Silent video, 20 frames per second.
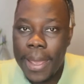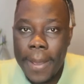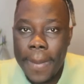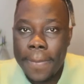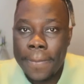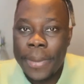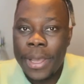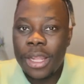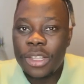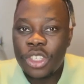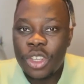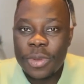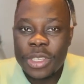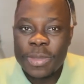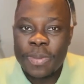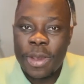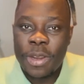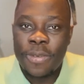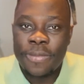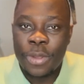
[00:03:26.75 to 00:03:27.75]
Belgium is
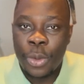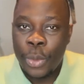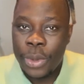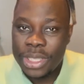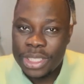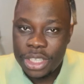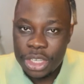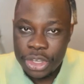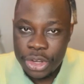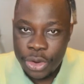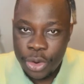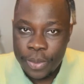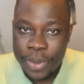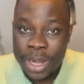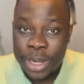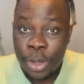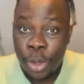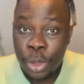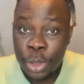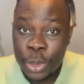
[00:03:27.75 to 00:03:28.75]
part of the Western Europe,
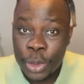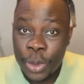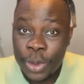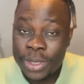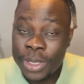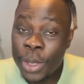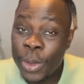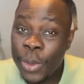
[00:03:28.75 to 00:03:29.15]
and also the